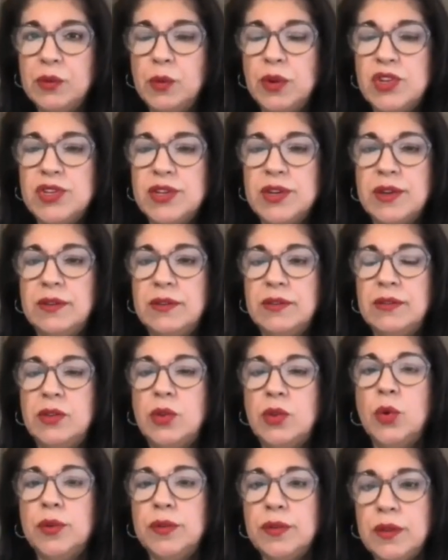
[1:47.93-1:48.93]
which is
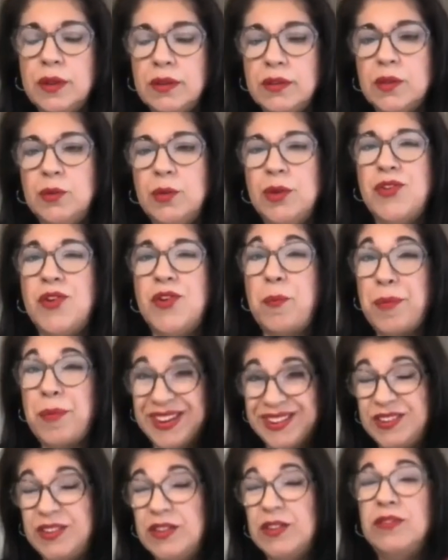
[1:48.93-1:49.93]
those things that we
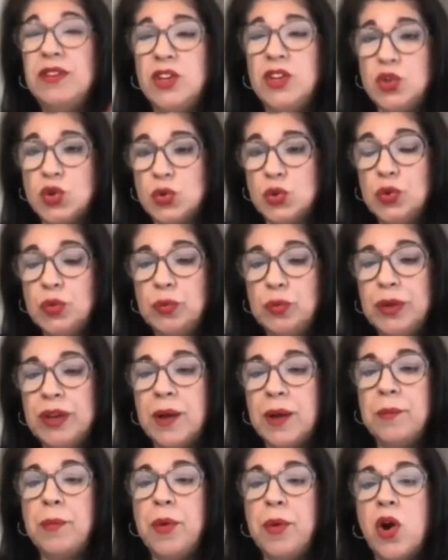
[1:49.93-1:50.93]
repetitively do
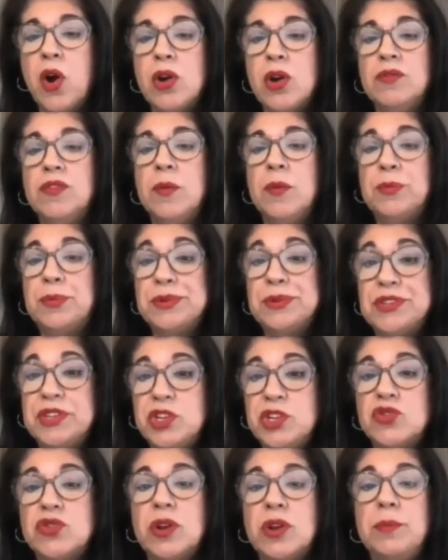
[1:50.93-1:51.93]
become part of our
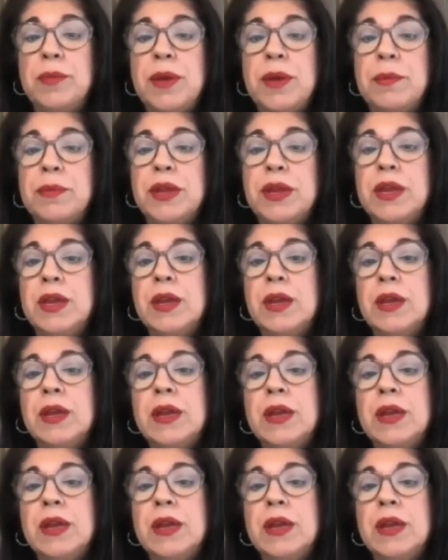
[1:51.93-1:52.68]
procedural memory.